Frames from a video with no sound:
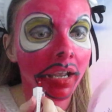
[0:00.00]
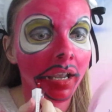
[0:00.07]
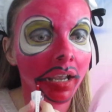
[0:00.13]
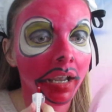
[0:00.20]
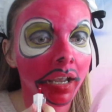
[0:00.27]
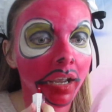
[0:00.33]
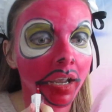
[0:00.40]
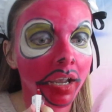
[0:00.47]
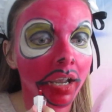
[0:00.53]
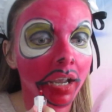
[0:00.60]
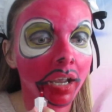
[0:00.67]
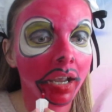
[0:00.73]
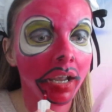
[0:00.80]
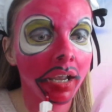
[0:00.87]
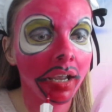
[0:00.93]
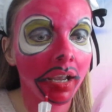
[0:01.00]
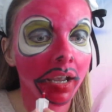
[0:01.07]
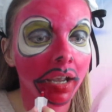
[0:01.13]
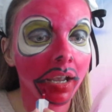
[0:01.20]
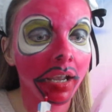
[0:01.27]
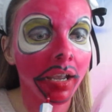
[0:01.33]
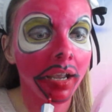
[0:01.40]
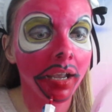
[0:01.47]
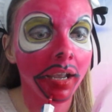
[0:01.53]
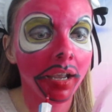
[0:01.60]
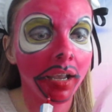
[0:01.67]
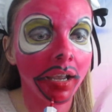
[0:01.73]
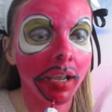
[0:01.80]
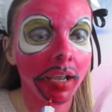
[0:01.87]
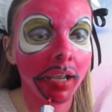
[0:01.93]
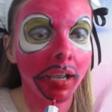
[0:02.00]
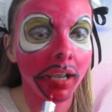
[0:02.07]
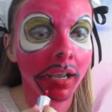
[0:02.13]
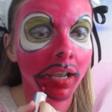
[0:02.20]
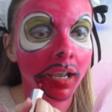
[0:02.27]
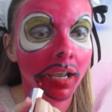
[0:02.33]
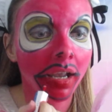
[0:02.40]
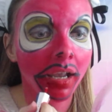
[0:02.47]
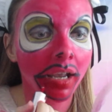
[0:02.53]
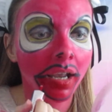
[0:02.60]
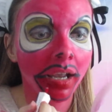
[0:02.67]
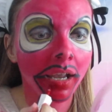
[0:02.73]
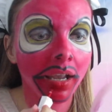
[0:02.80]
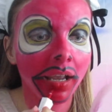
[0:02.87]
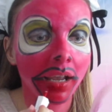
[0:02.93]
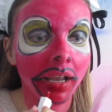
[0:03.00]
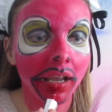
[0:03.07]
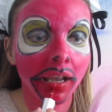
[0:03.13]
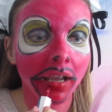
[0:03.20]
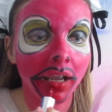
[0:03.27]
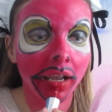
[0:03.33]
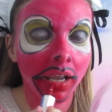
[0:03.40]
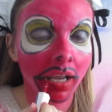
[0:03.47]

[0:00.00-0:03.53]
Nobody speaks.